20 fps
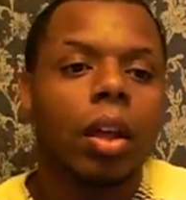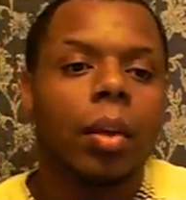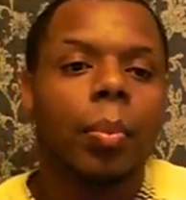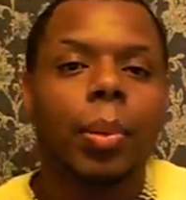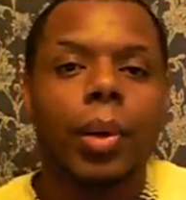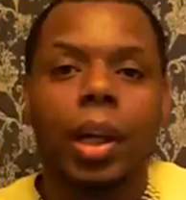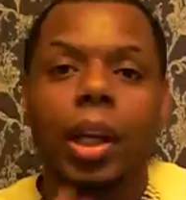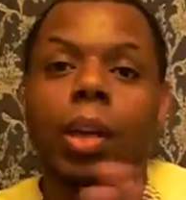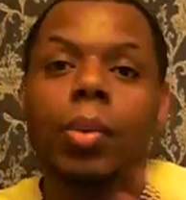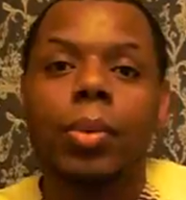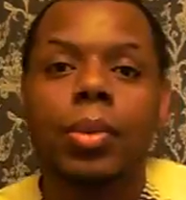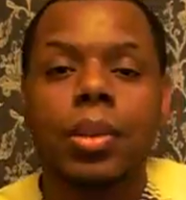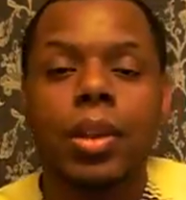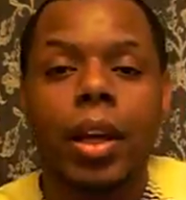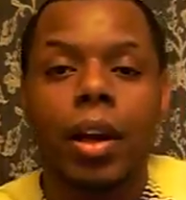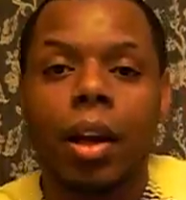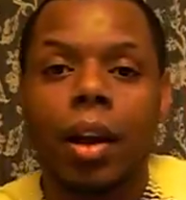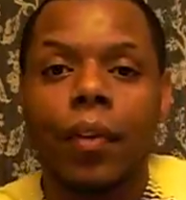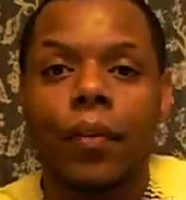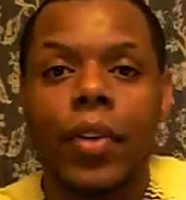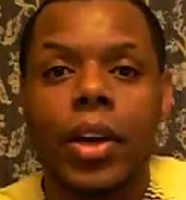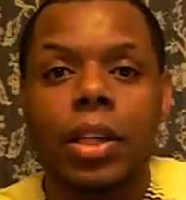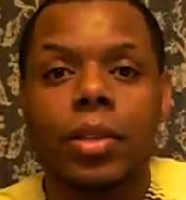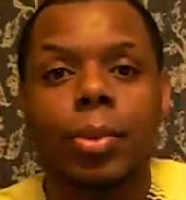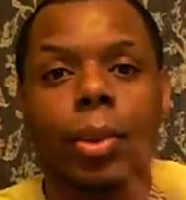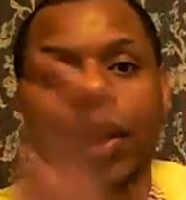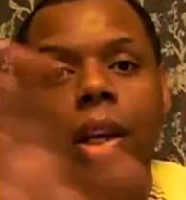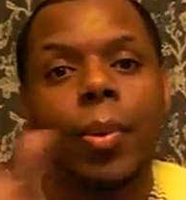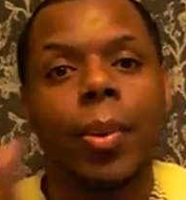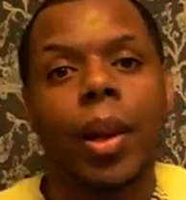But he was later on
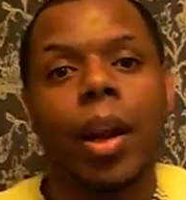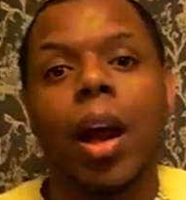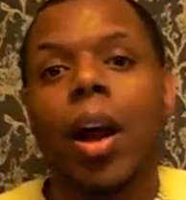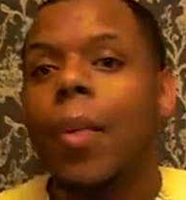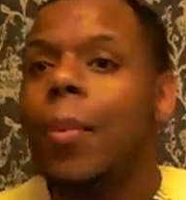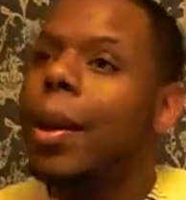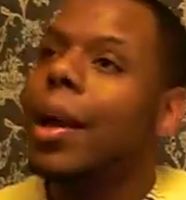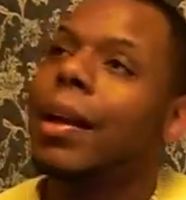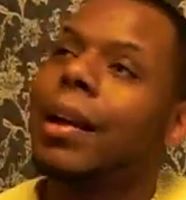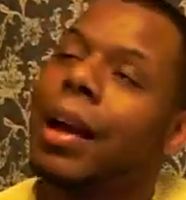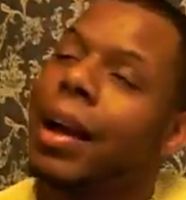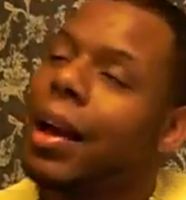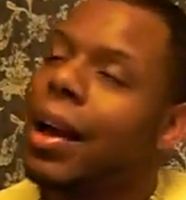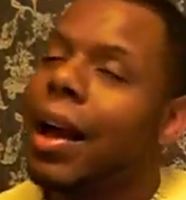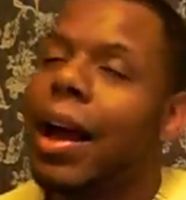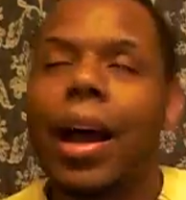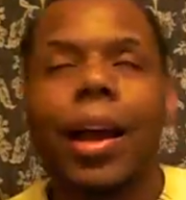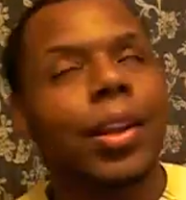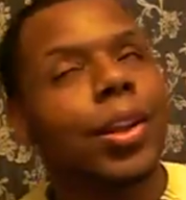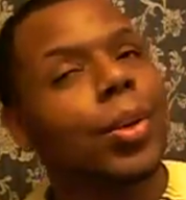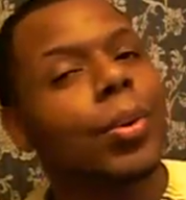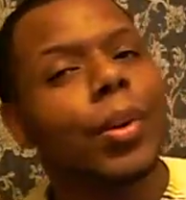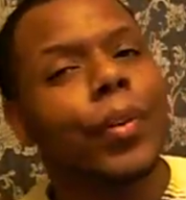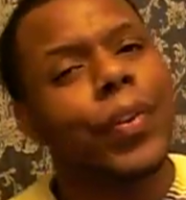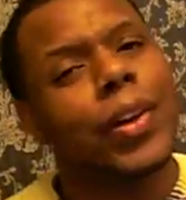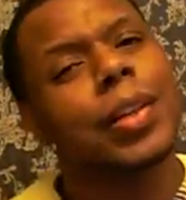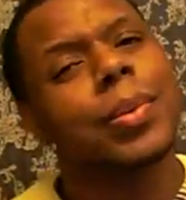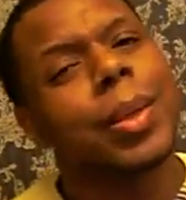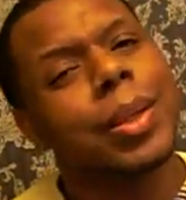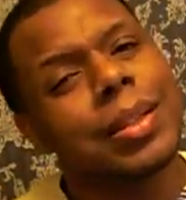Facebook, everybody, oh my God, you the
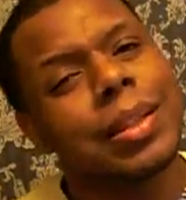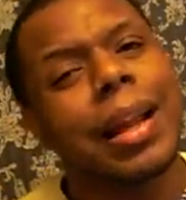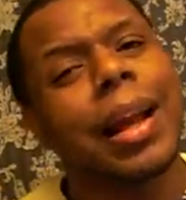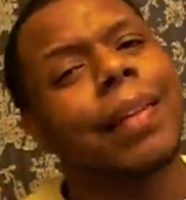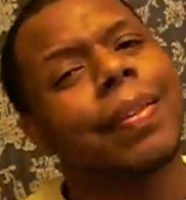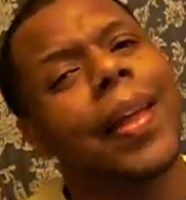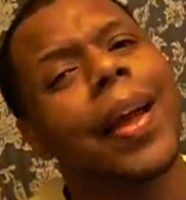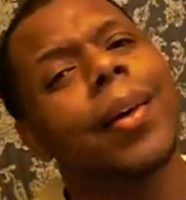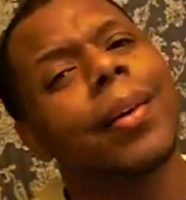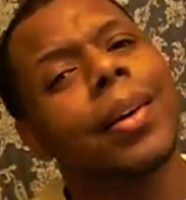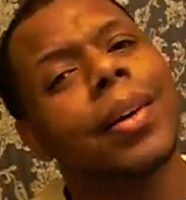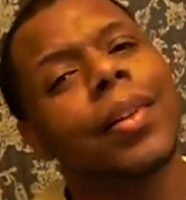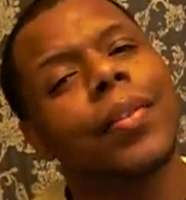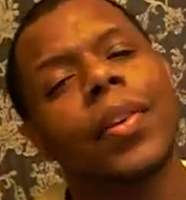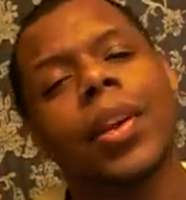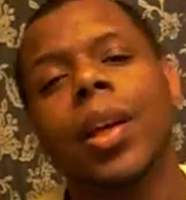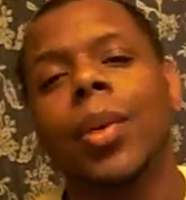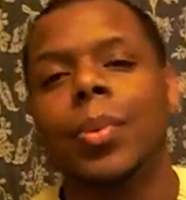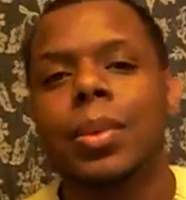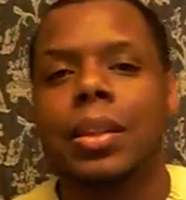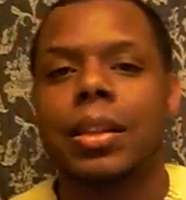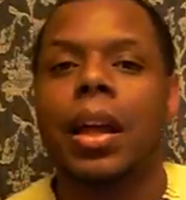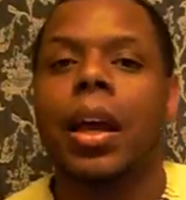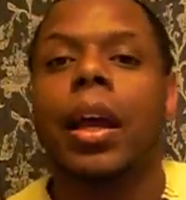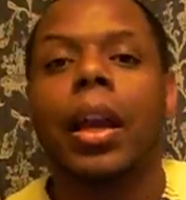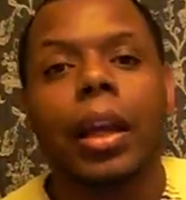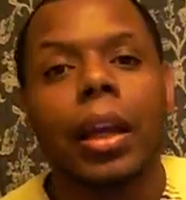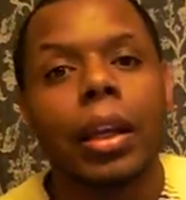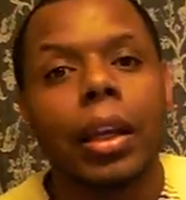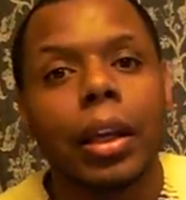first person I thought of. And he was
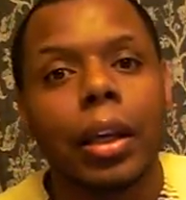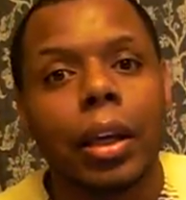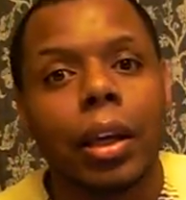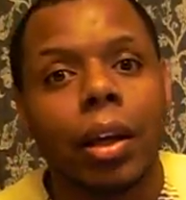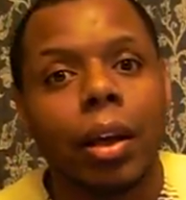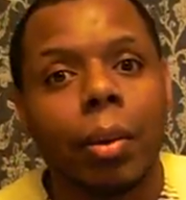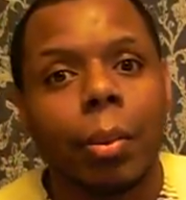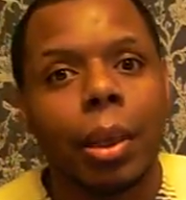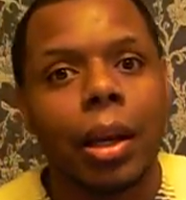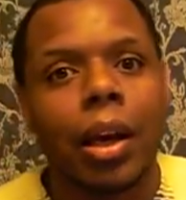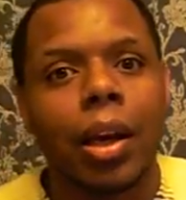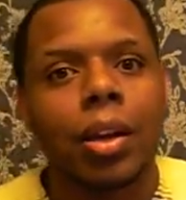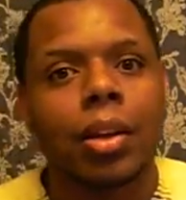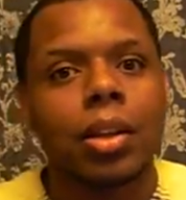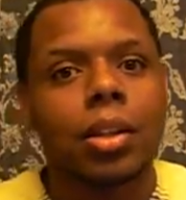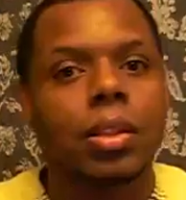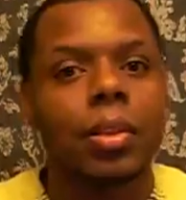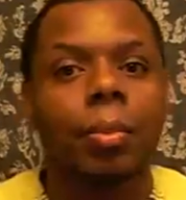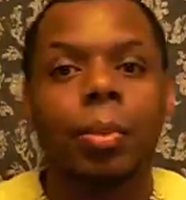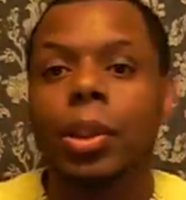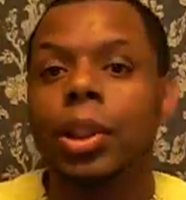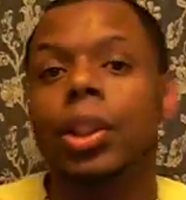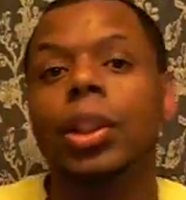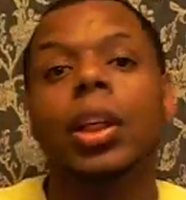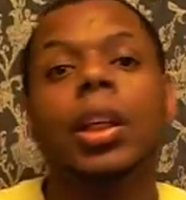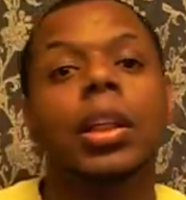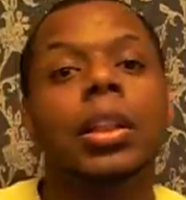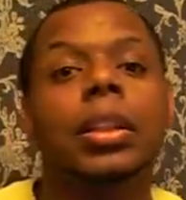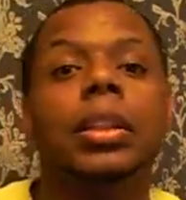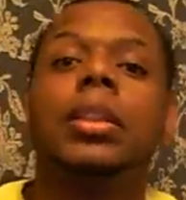thanking them and all this. But
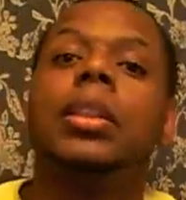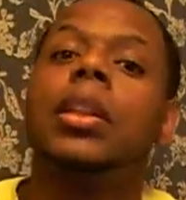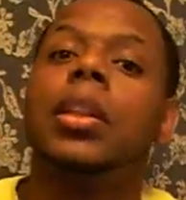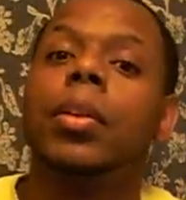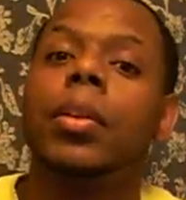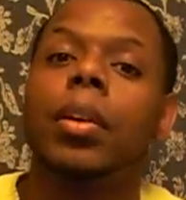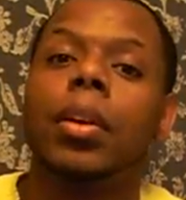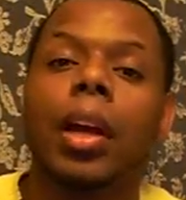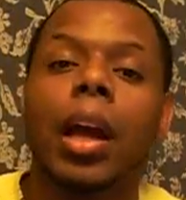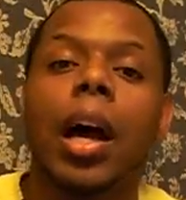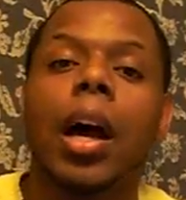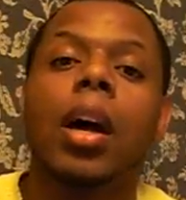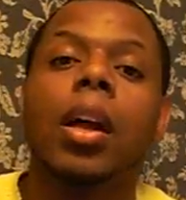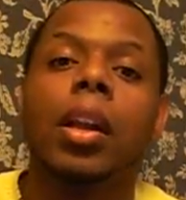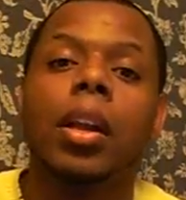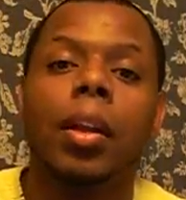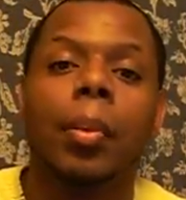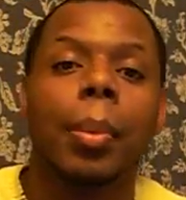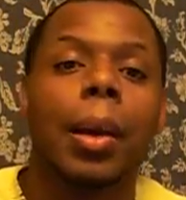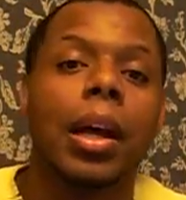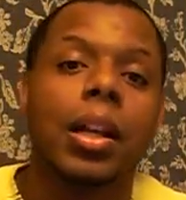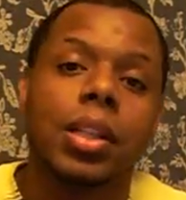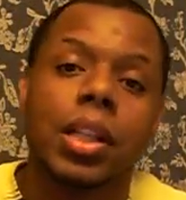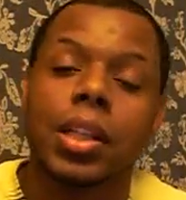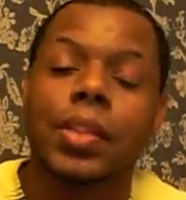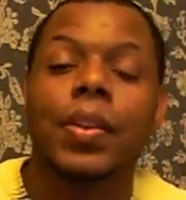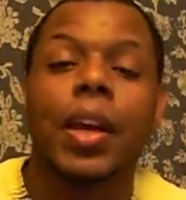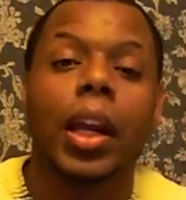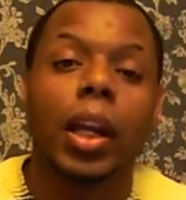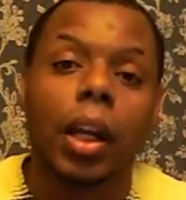he still called and
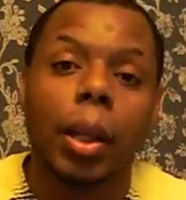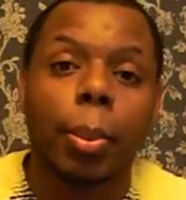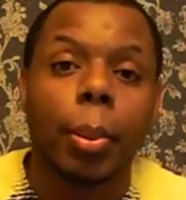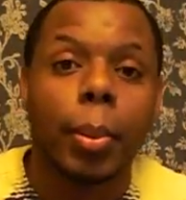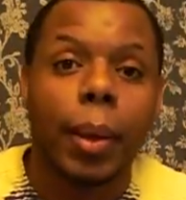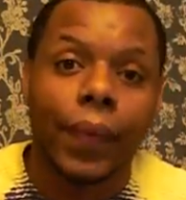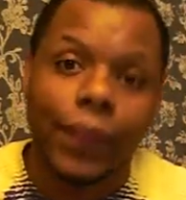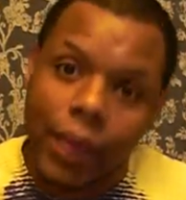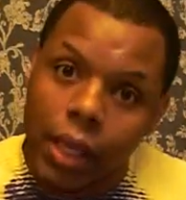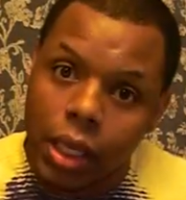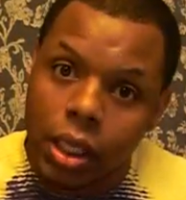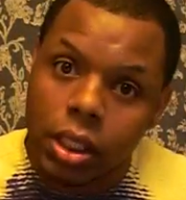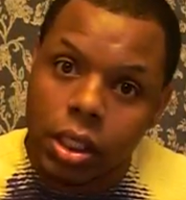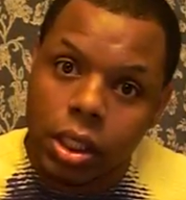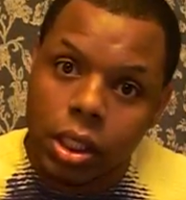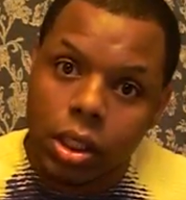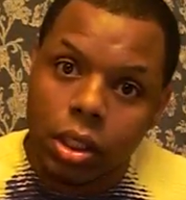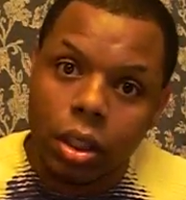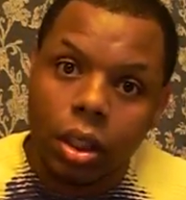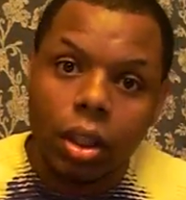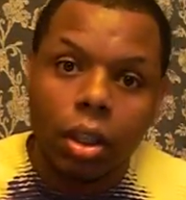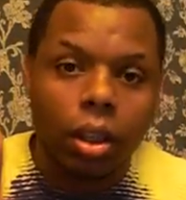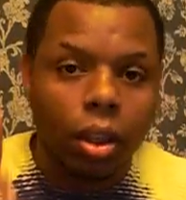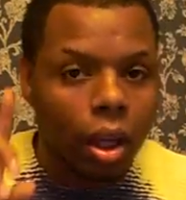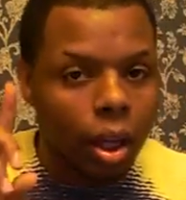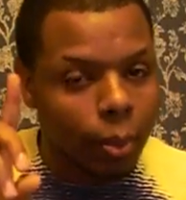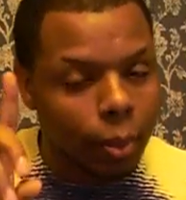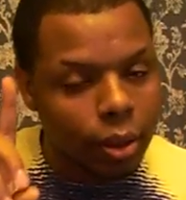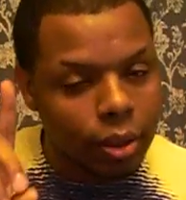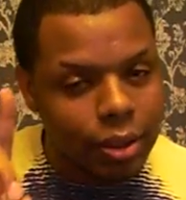apologized, hanging up in my face.
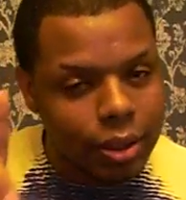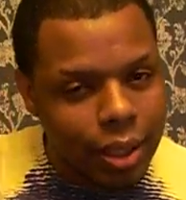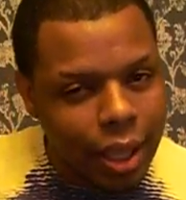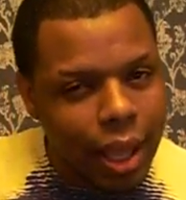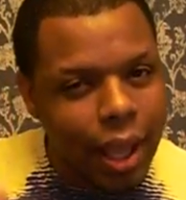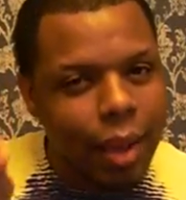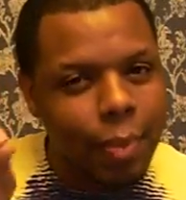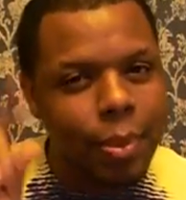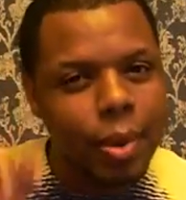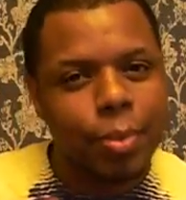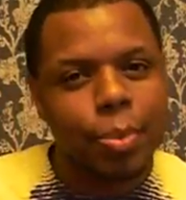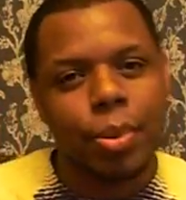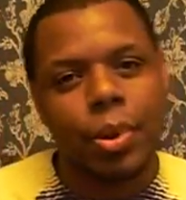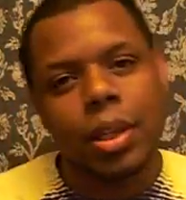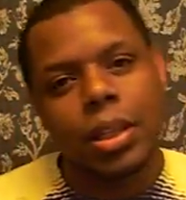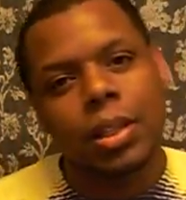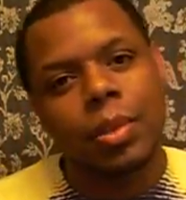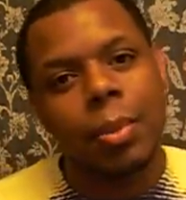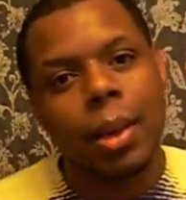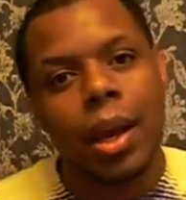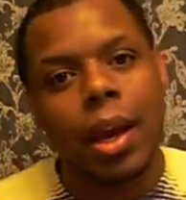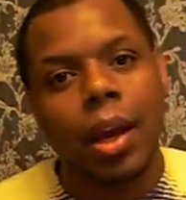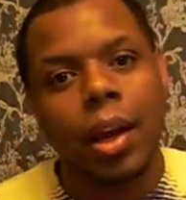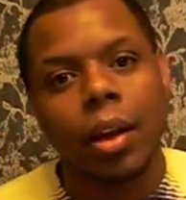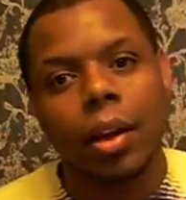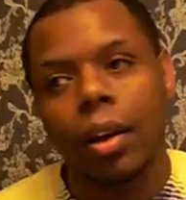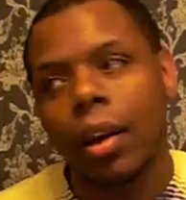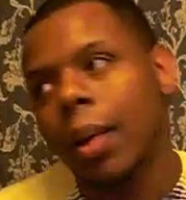I'm a tad bit pressed by it.